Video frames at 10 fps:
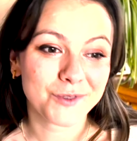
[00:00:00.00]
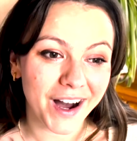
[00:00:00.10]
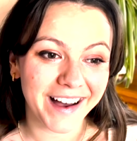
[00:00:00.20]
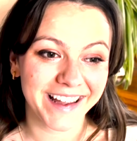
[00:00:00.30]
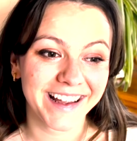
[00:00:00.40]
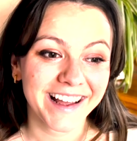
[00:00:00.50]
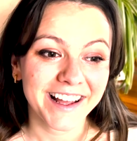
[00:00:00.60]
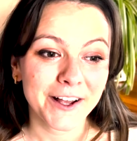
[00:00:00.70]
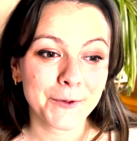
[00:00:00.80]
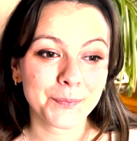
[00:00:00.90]
why
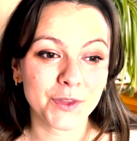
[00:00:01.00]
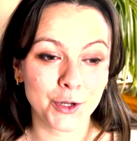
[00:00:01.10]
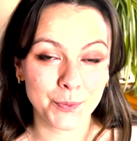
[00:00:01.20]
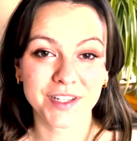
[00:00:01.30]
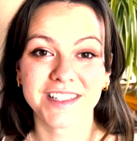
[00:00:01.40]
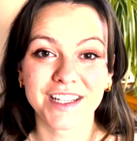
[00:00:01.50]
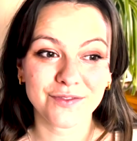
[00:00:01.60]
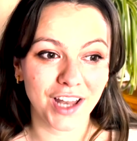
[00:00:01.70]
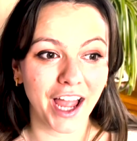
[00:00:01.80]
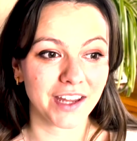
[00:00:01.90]
you perceive
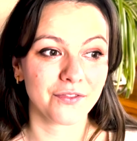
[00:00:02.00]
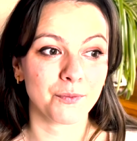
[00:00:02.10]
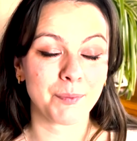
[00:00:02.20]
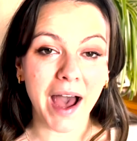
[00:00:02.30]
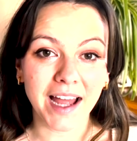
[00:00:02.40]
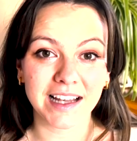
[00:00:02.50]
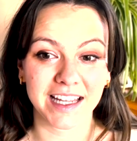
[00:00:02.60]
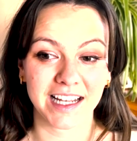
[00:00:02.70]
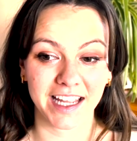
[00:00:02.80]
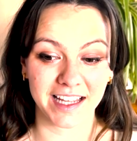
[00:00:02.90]
life
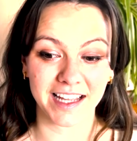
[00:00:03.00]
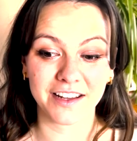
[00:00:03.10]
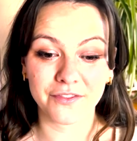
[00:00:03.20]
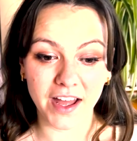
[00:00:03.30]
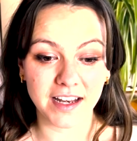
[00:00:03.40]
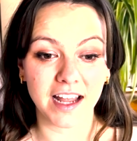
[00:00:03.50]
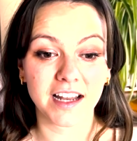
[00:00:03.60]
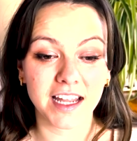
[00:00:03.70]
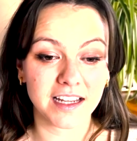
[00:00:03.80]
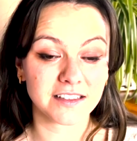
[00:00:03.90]
badly like an event
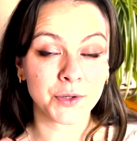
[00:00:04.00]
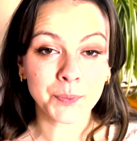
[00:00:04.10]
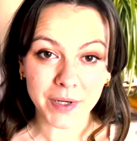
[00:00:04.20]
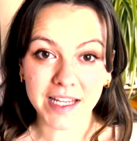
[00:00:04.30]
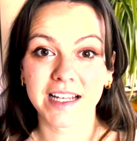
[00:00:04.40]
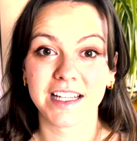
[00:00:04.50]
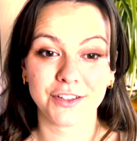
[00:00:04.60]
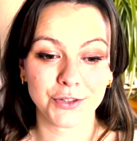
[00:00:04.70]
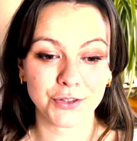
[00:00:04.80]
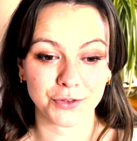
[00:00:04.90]
is completely
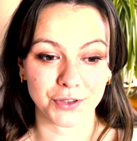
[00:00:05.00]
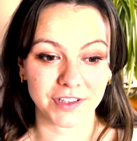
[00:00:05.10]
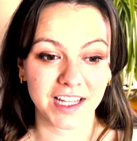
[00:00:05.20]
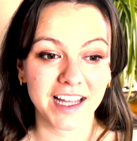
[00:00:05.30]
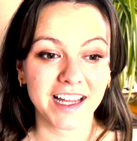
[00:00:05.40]
neutral